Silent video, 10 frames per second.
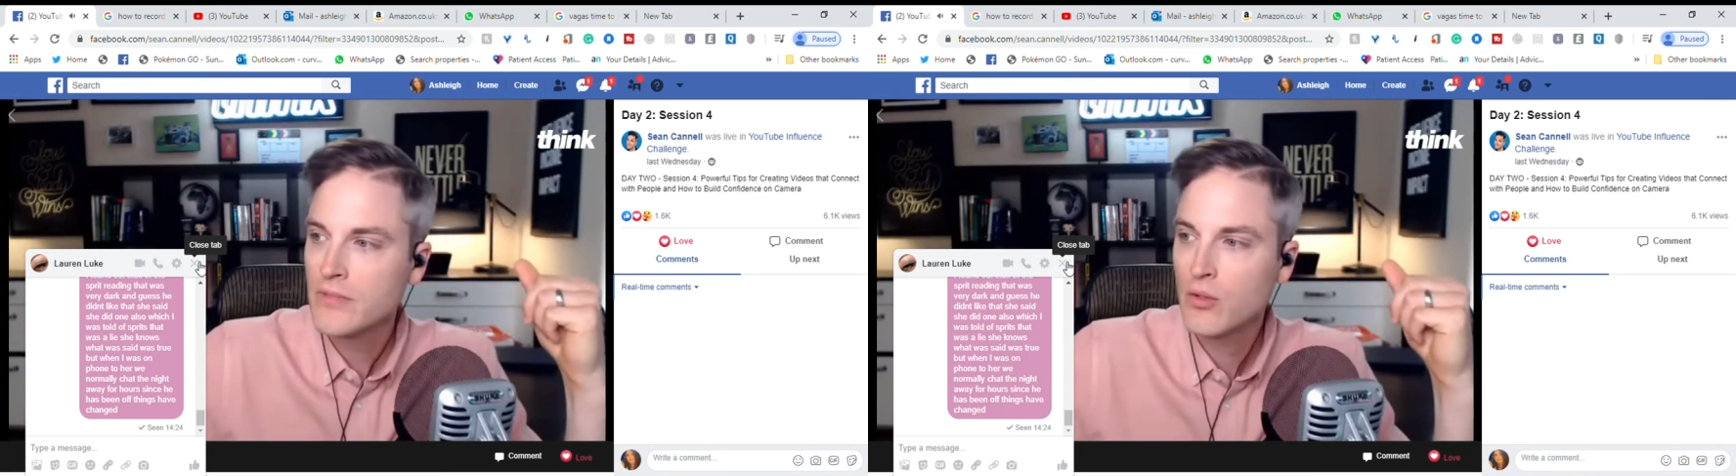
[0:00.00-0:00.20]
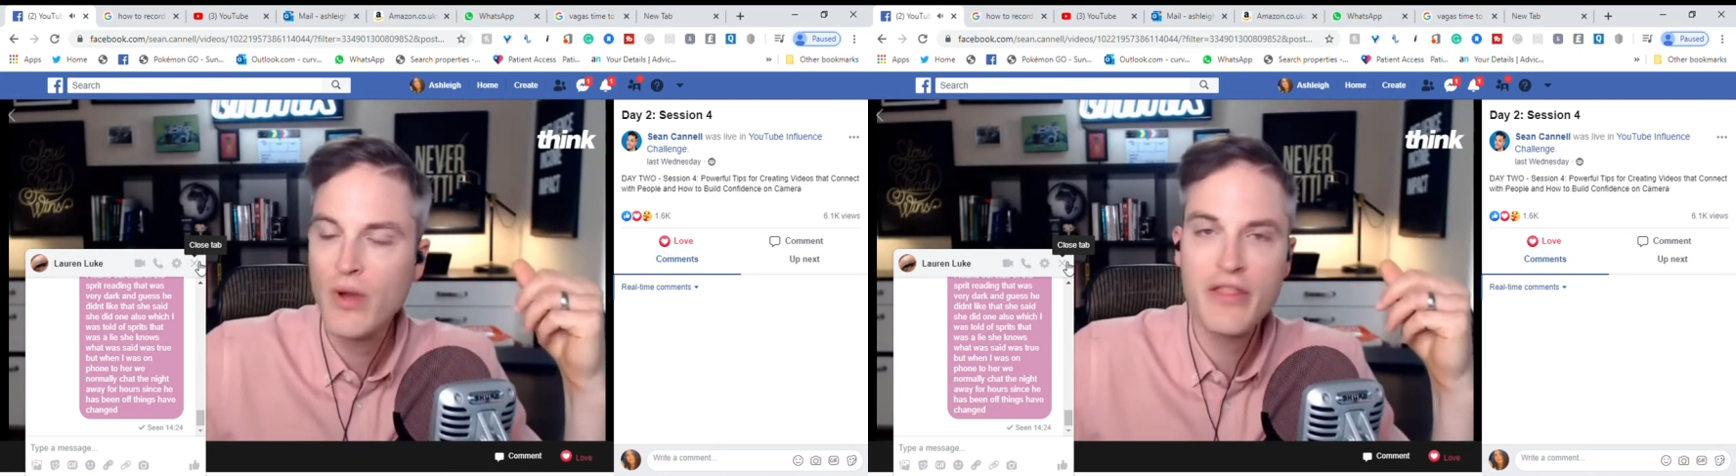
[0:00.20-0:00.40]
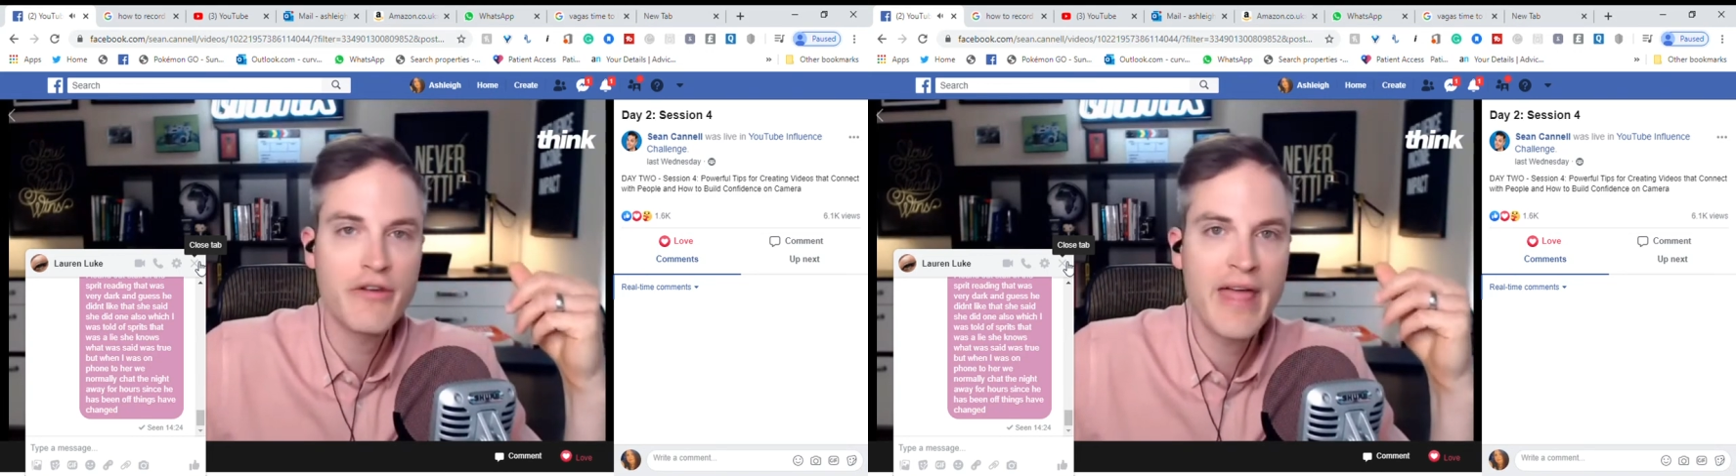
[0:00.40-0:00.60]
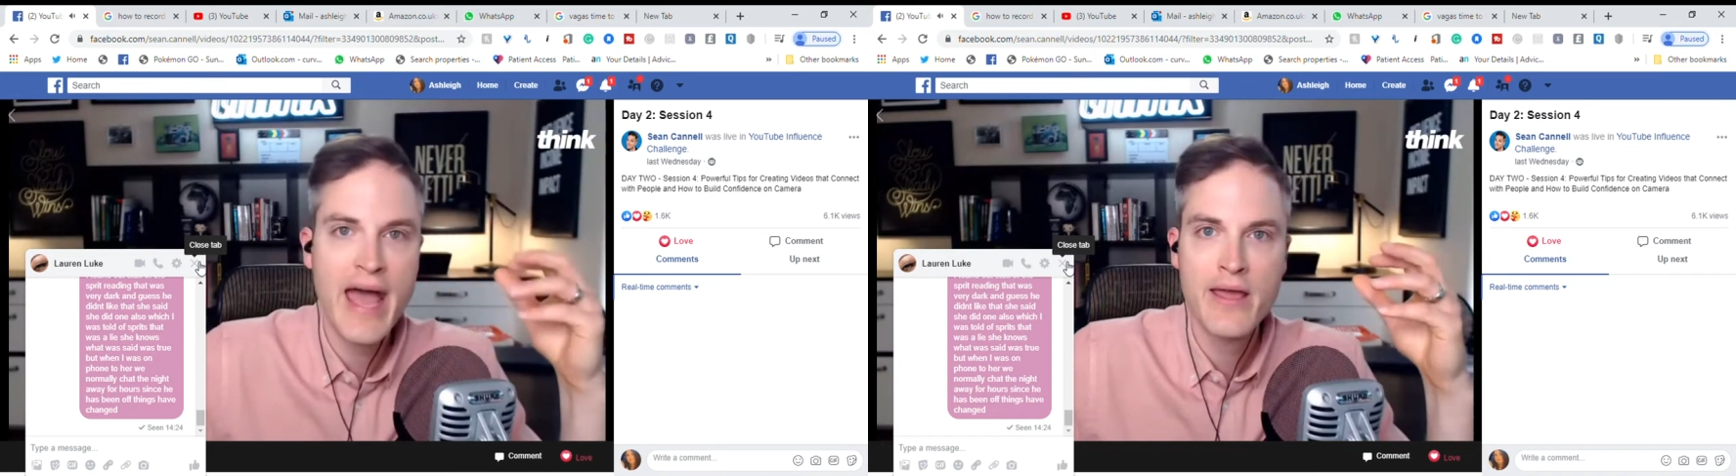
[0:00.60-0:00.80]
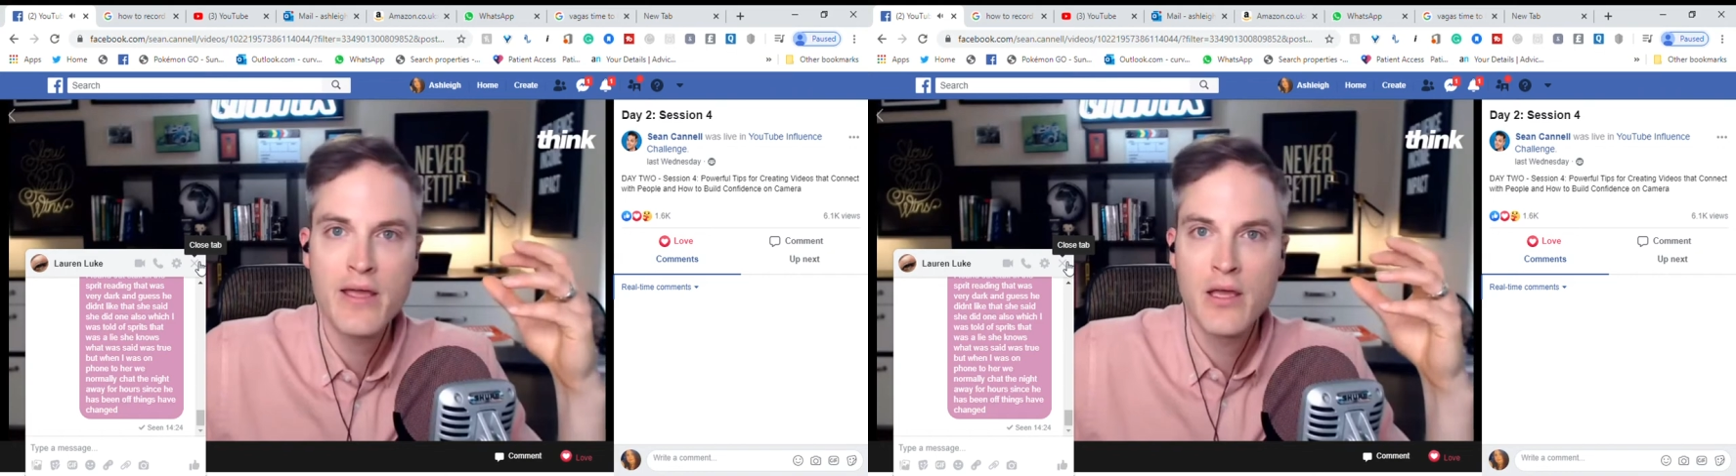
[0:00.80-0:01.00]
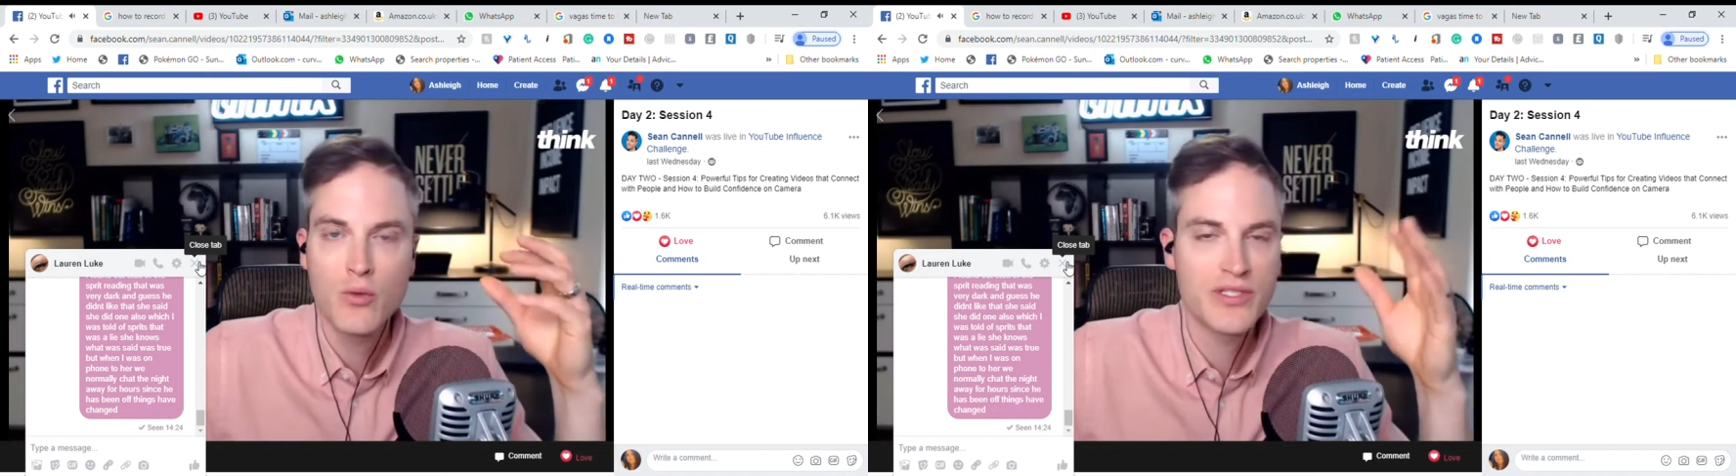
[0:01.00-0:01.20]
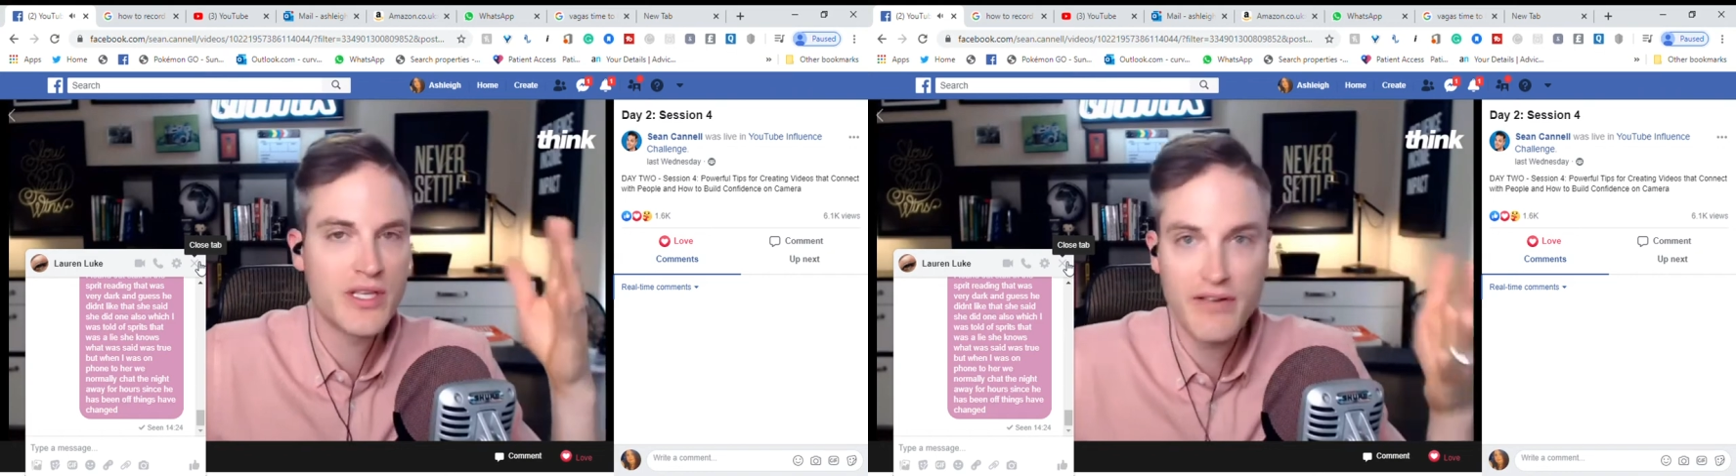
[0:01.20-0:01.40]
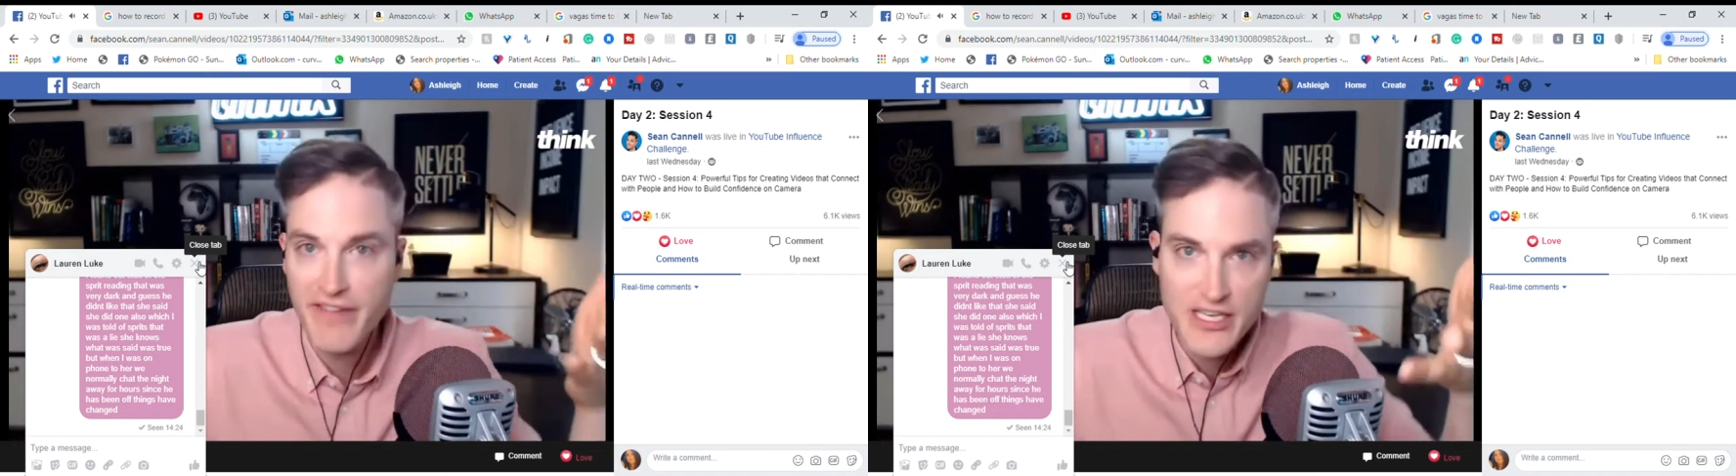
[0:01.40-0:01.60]
Whether that was in
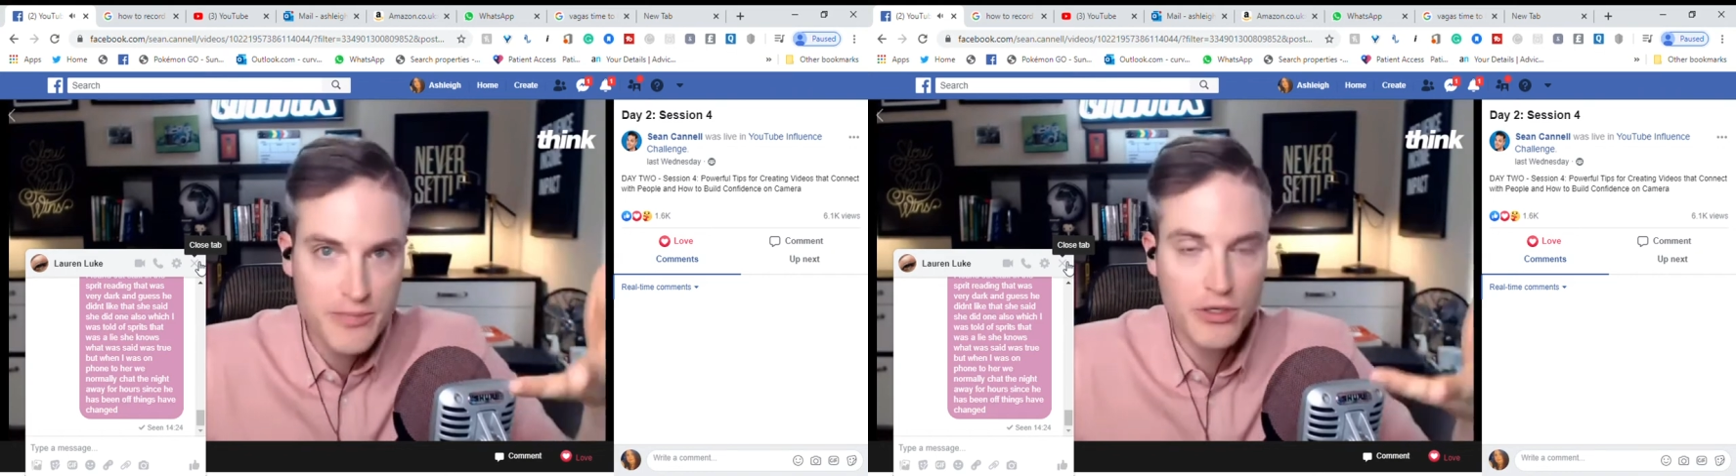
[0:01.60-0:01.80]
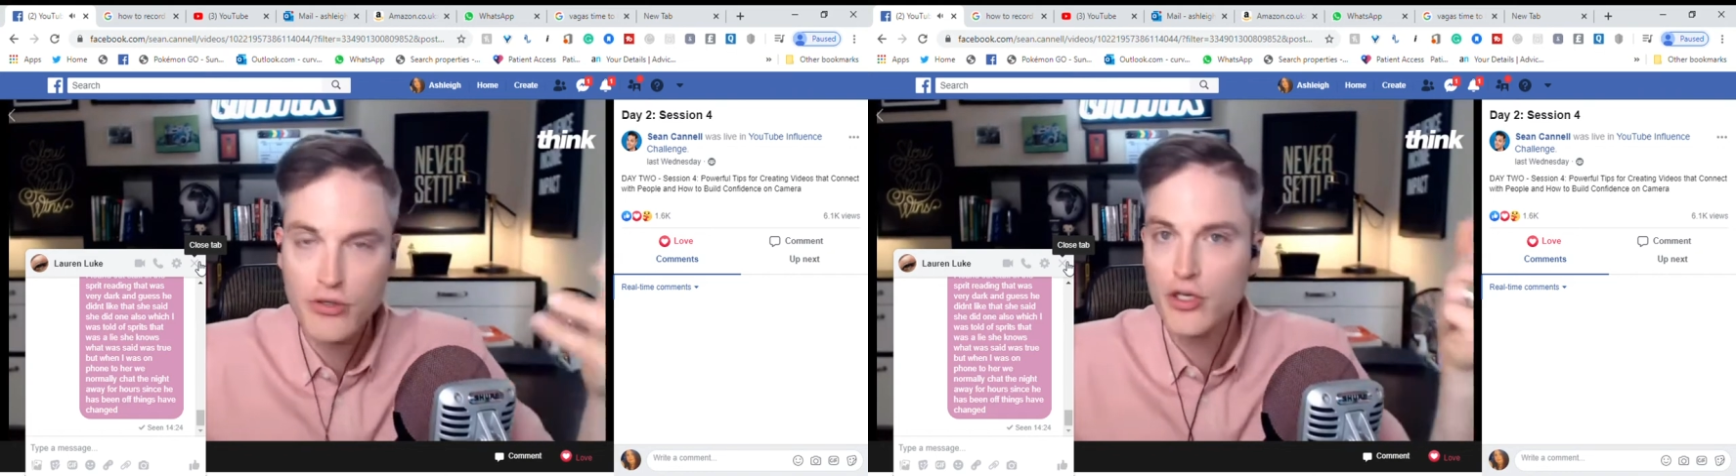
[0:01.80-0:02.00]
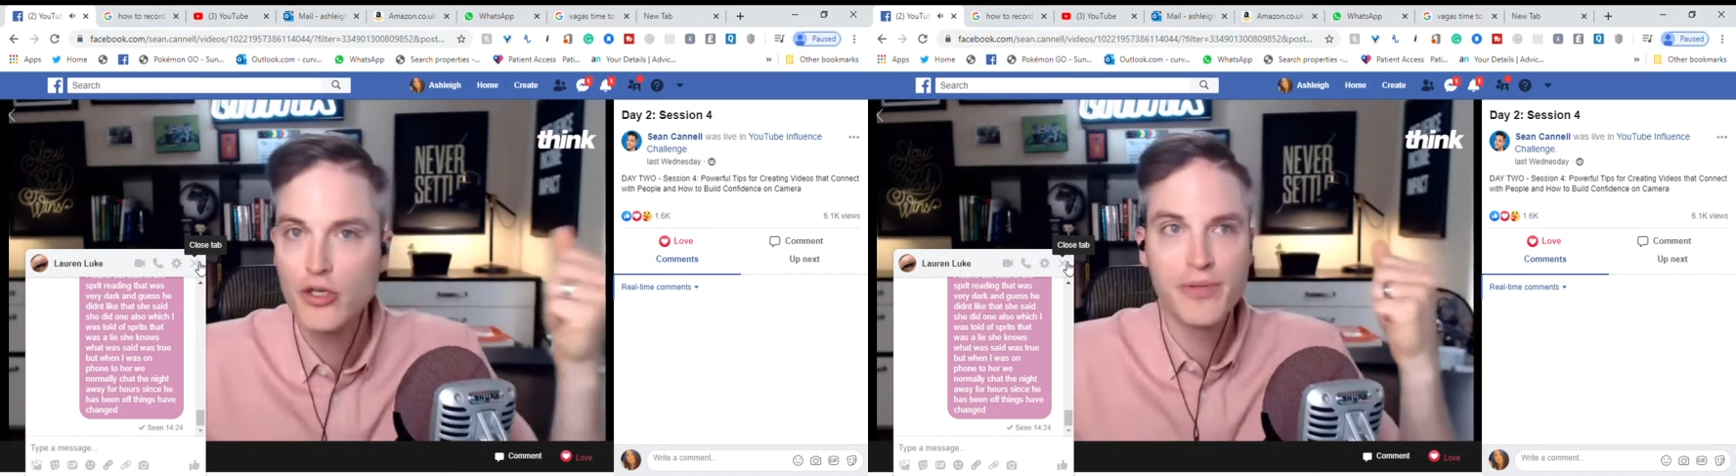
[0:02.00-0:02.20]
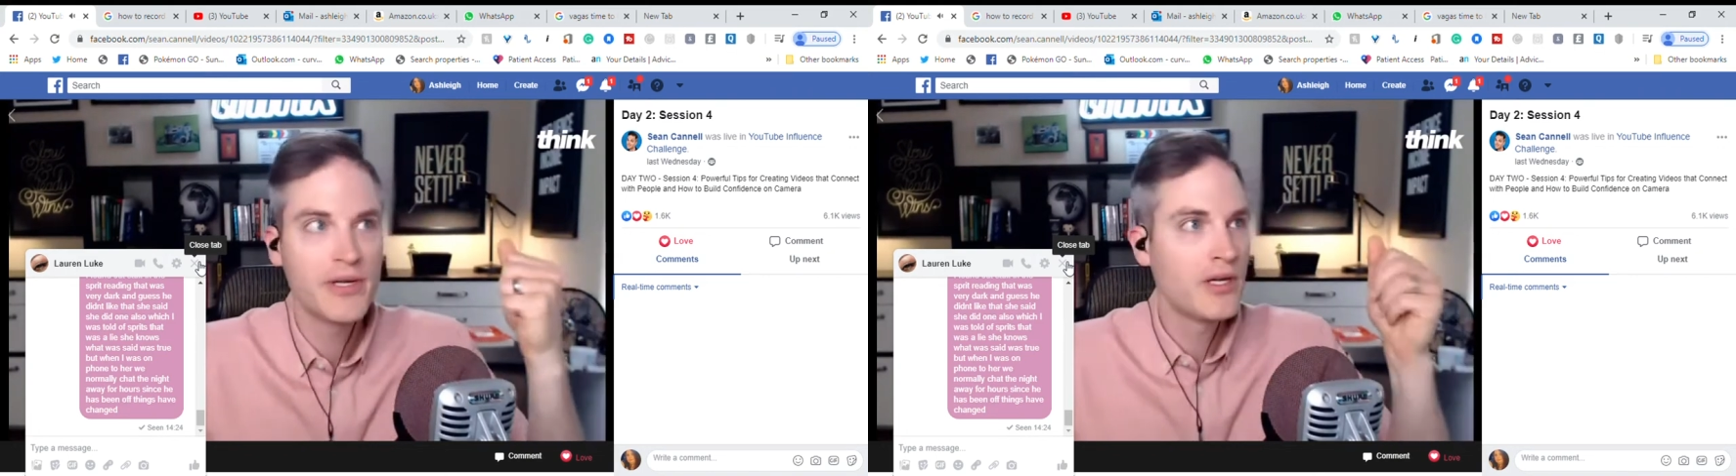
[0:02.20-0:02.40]
a Facebook group,